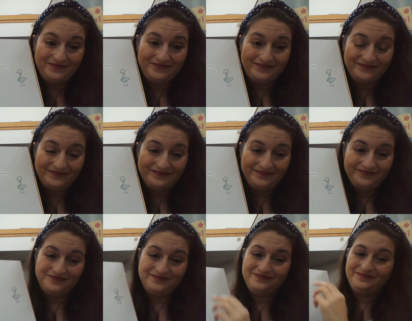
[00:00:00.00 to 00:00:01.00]

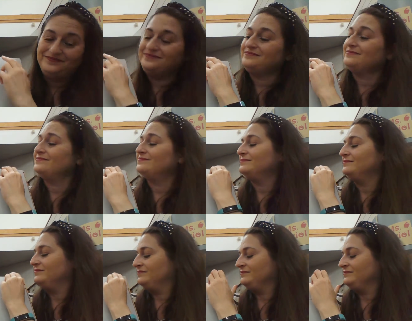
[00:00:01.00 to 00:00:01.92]
(silence)